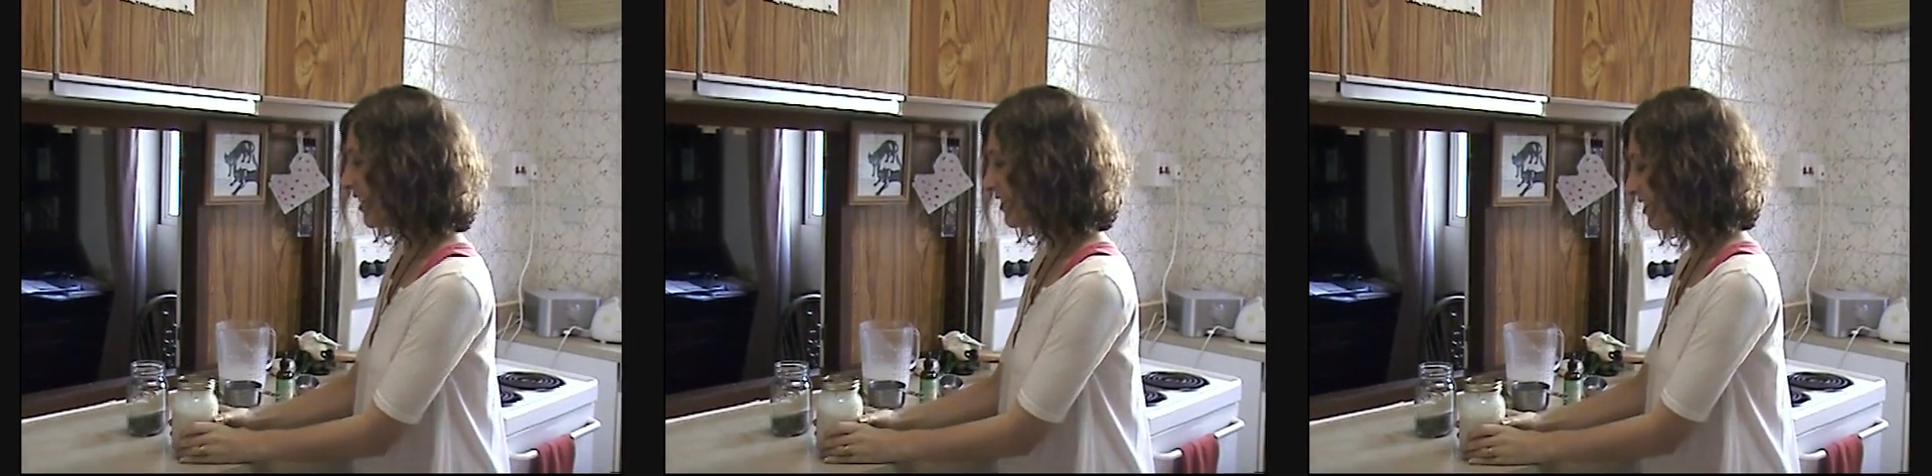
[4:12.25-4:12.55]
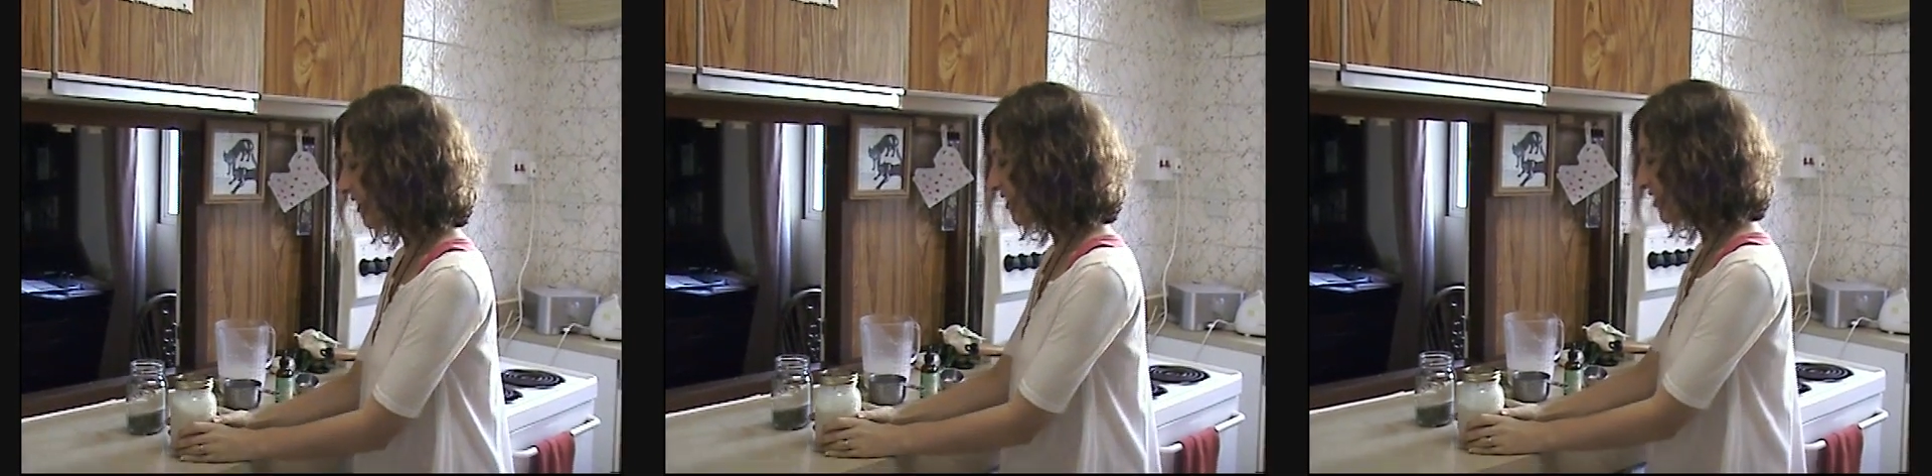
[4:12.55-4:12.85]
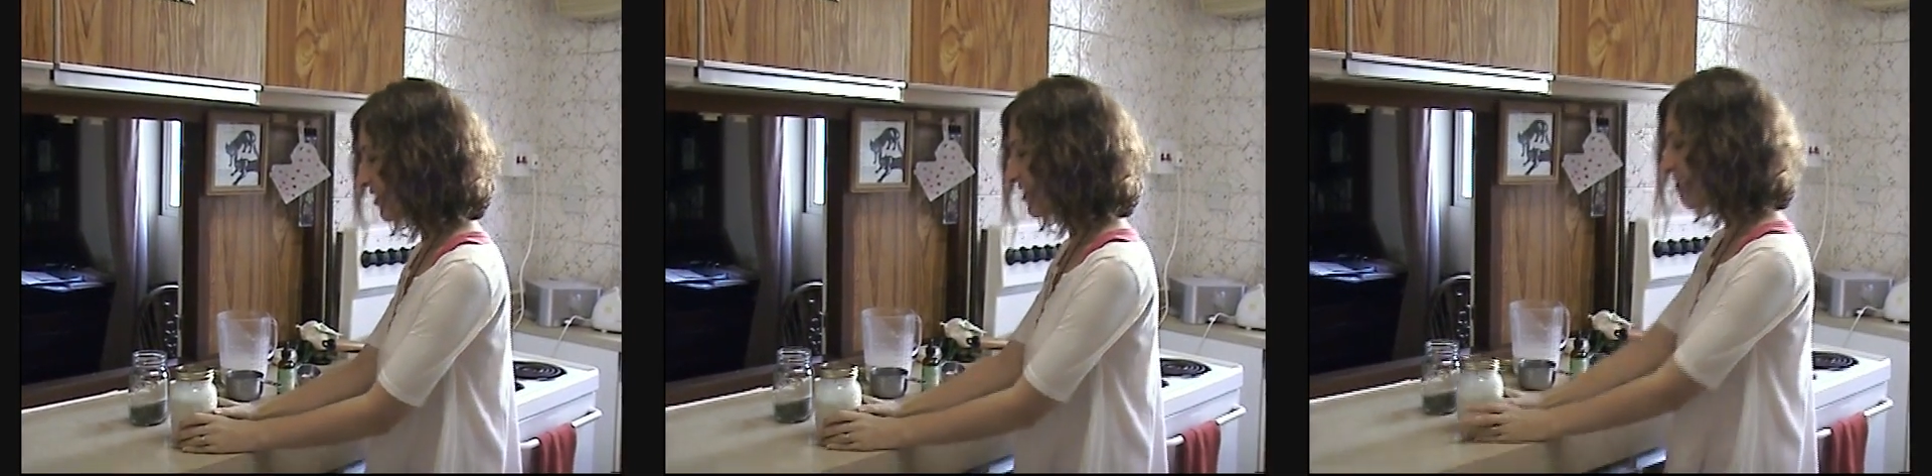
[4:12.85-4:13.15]
That's going to
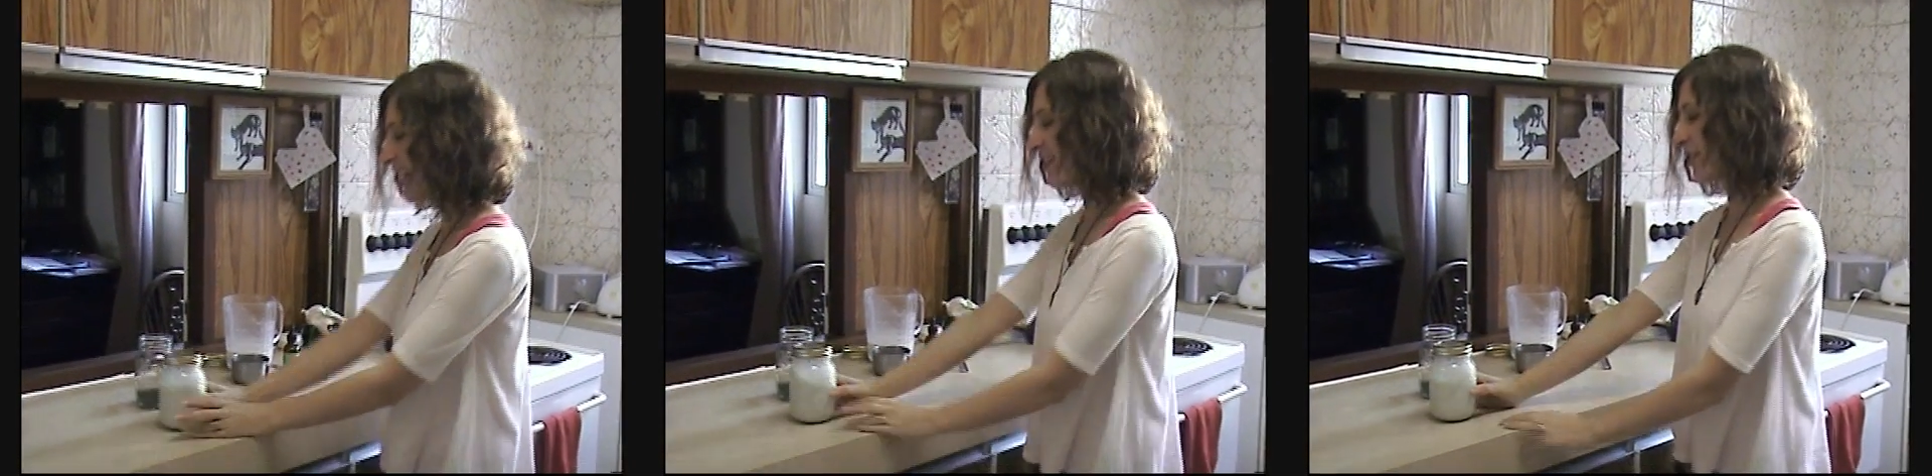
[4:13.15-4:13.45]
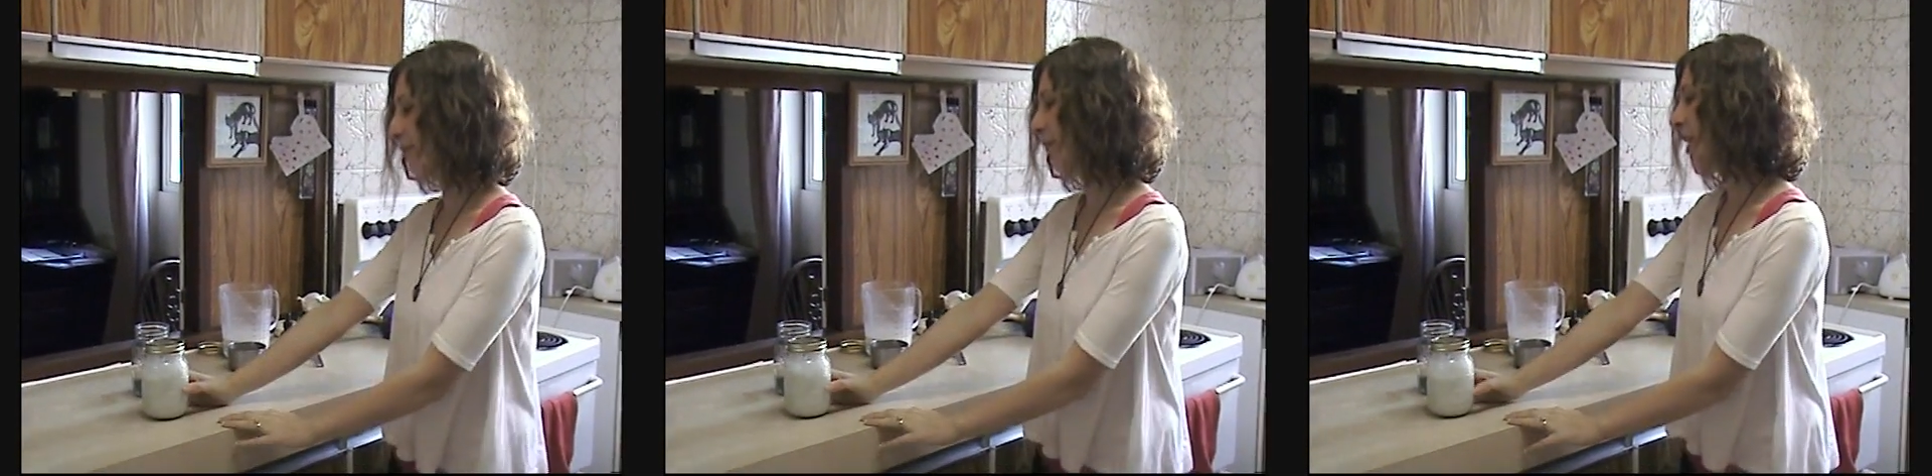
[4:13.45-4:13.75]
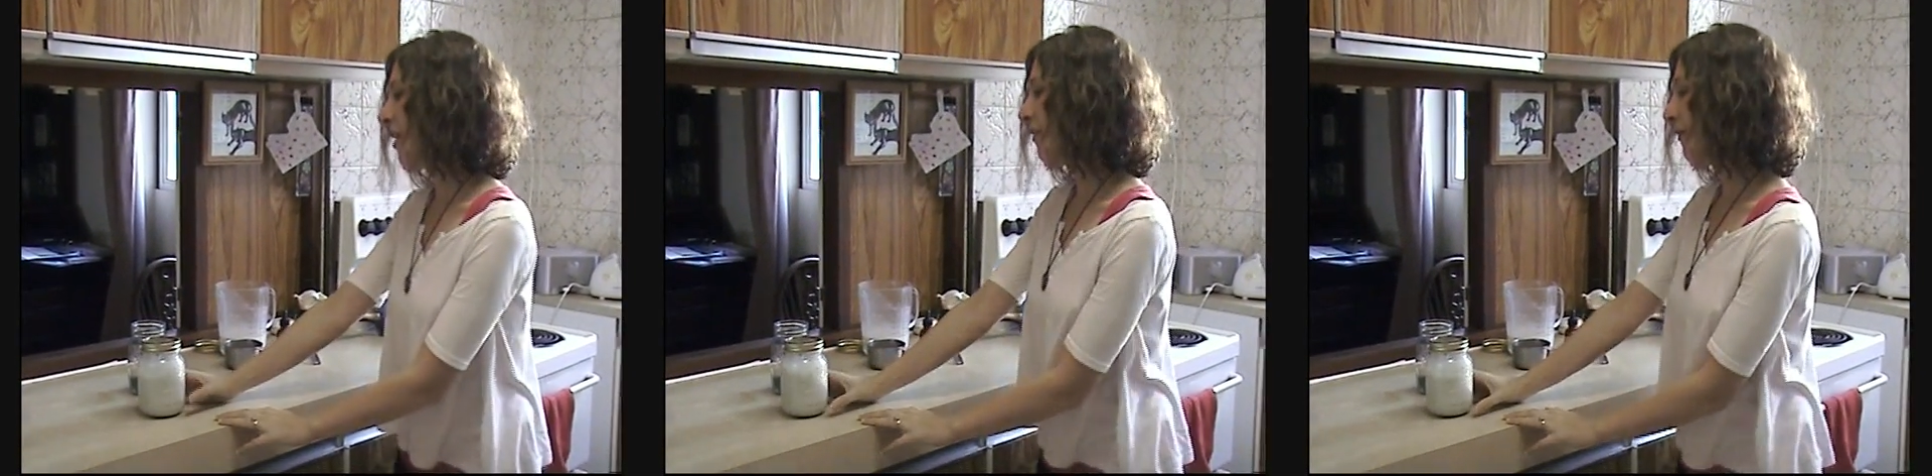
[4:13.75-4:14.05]
just sit
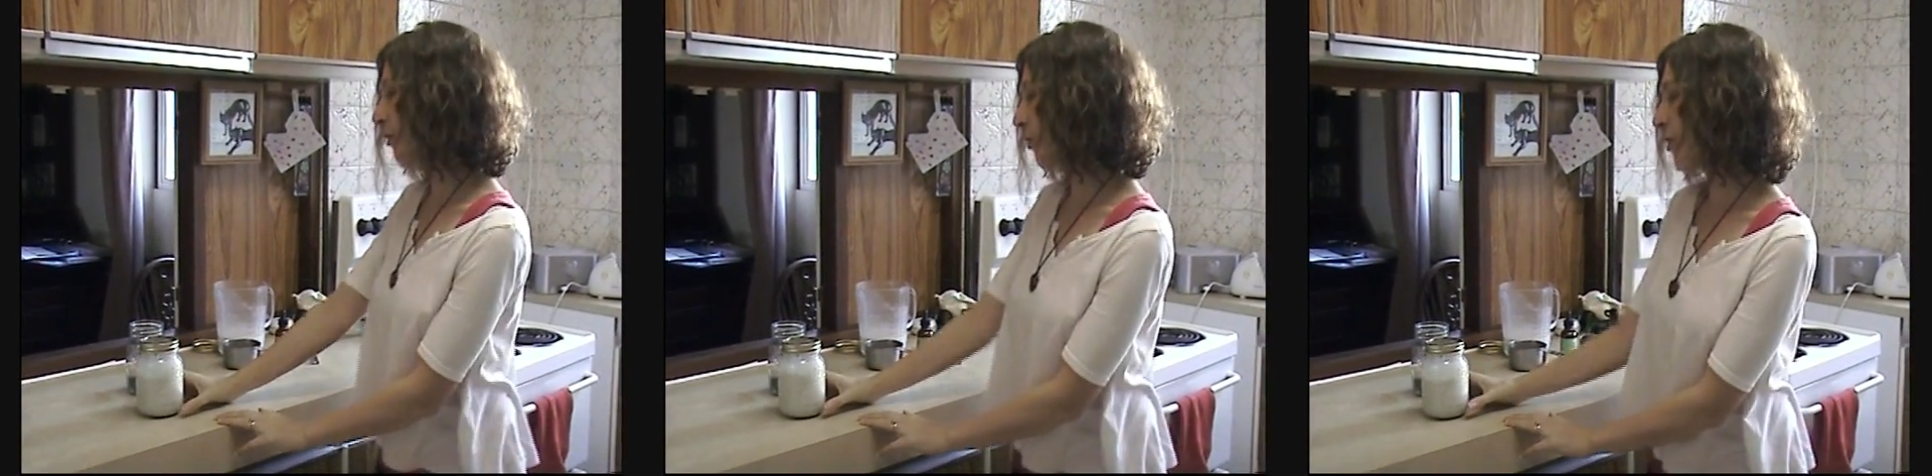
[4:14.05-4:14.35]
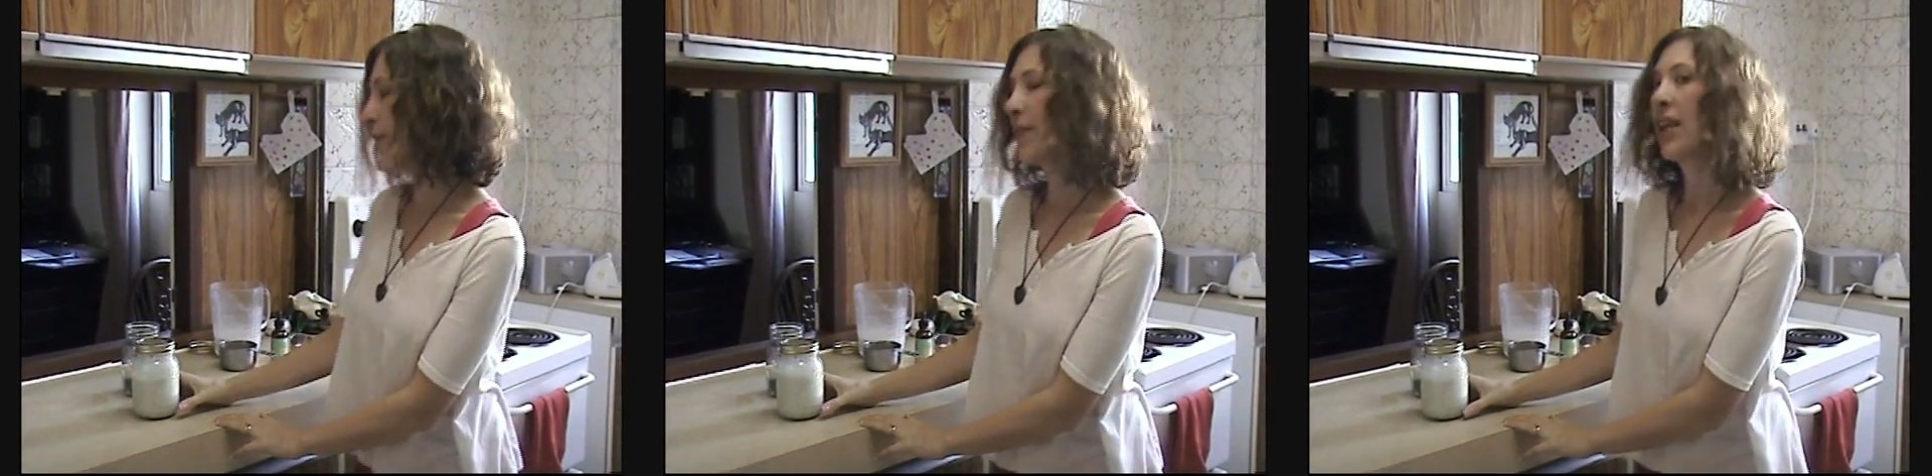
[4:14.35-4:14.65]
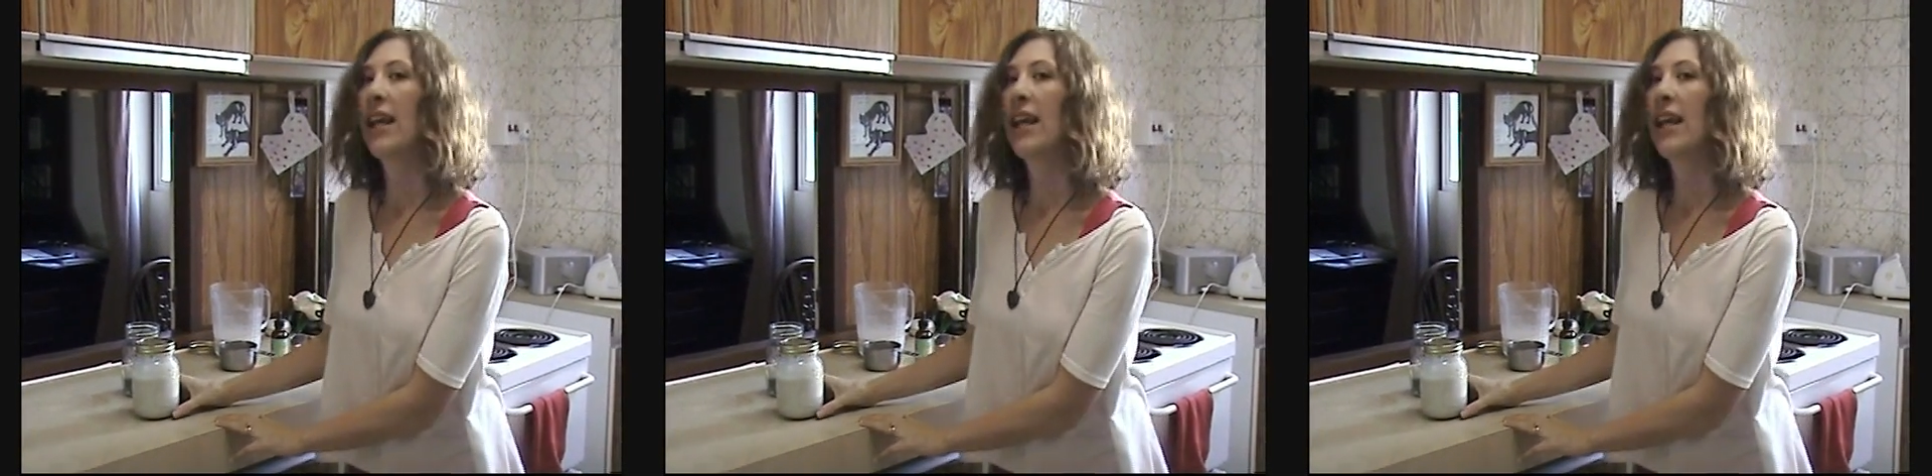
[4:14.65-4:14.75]
for,